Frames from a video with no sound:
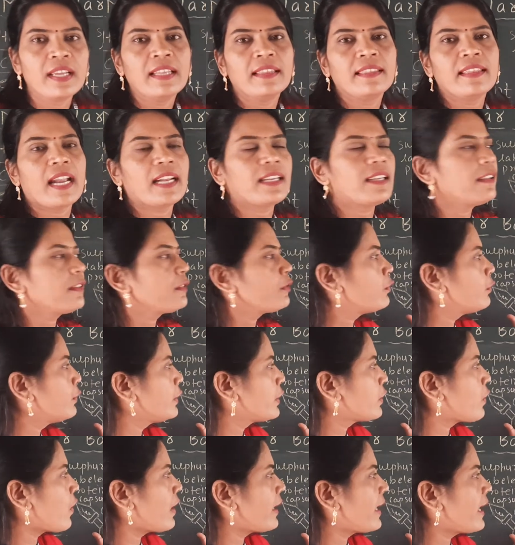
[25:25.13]
that is we
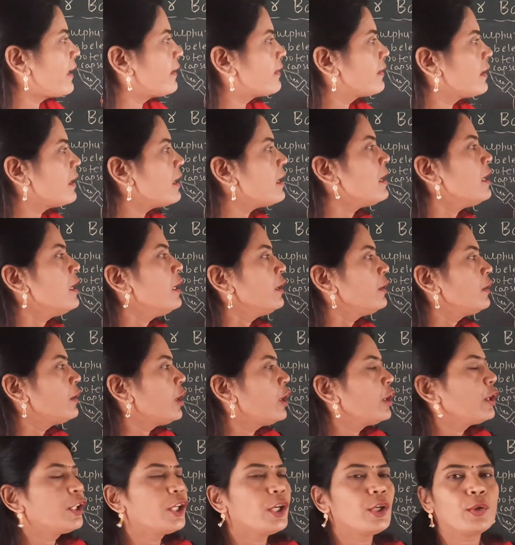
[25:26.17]
call as a
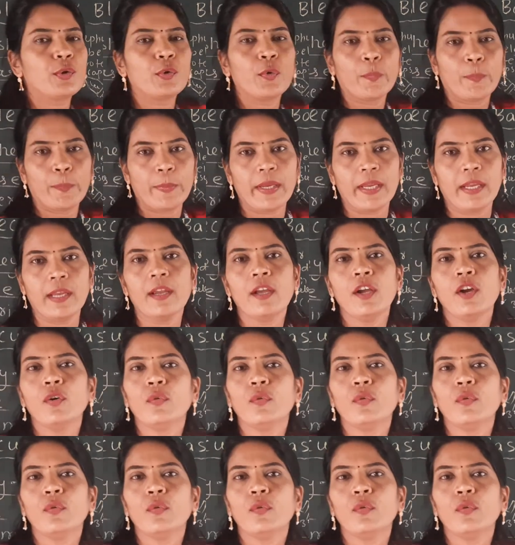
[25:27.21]
32P,